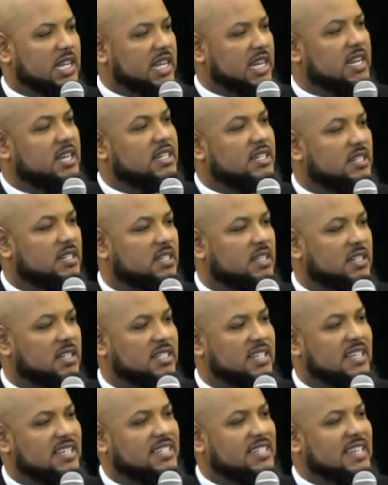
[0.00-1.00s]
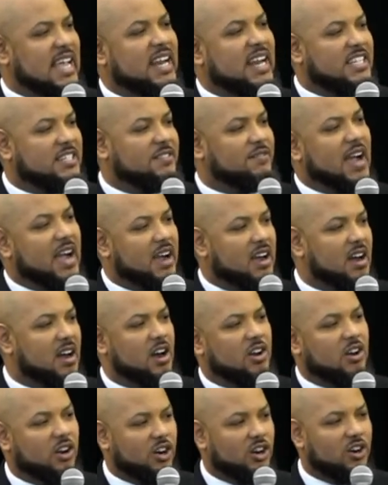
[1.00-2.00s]
eat to satisfy
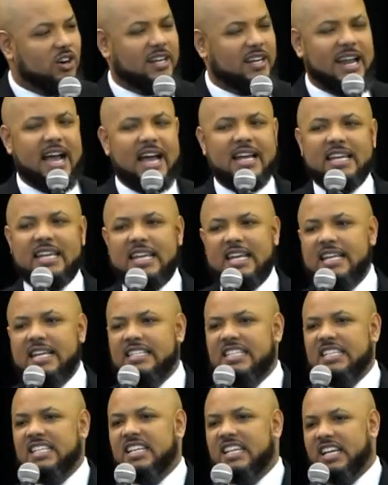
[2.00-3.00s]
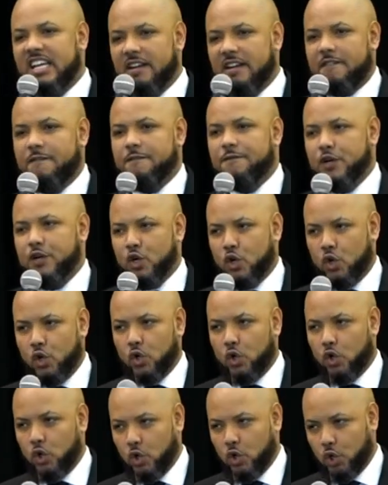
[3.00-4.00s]
hunger, not eat till you get
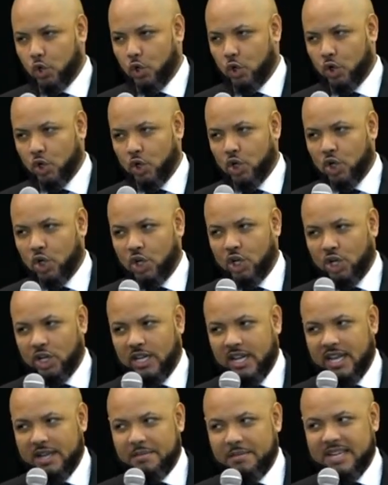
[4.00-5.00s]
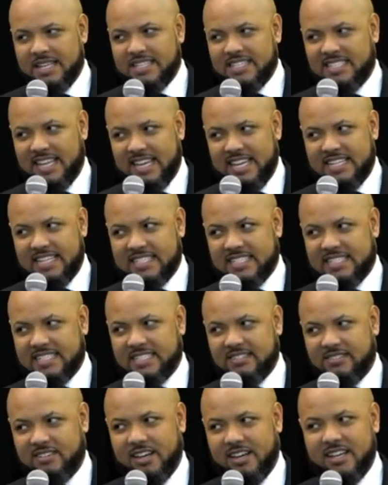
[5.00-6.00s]
full. Amen,
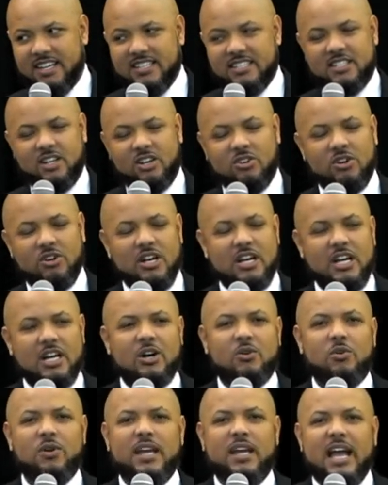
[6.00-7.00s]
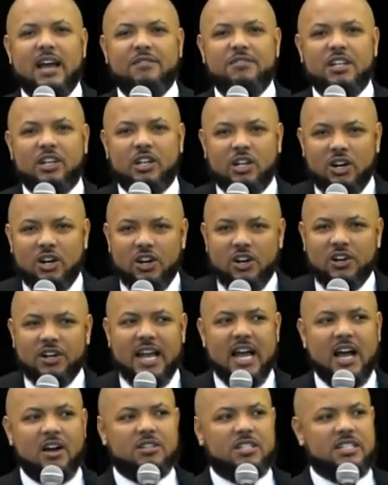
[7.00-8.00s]
saints. Right? Amen. So we have to learn
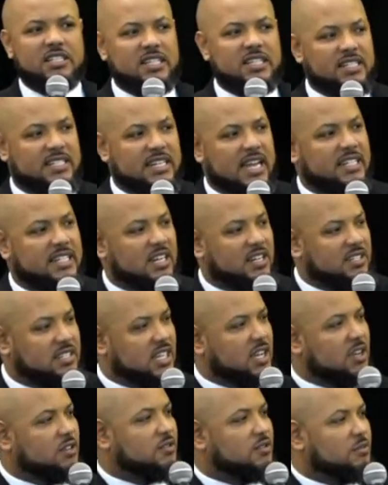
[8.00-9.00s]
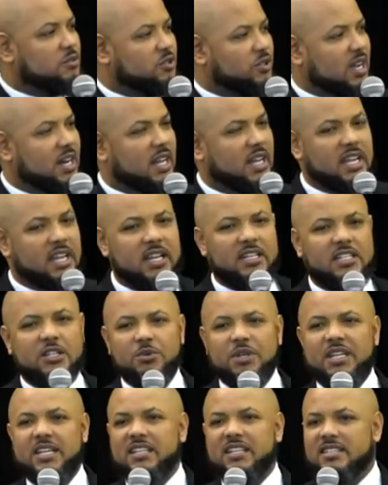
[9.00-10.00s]
how to detach ourselves from trying to eat till
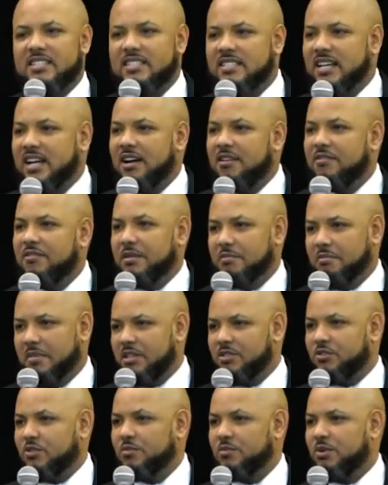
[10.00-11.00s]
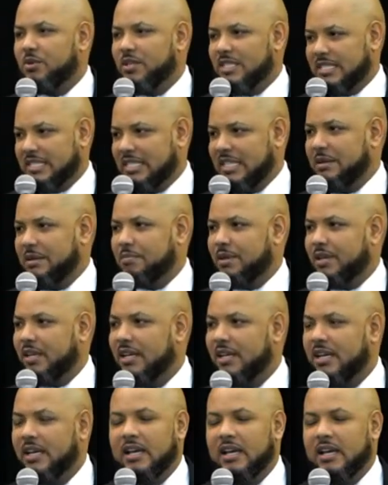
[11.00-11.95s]
we get stuffed and miserable and sleepy,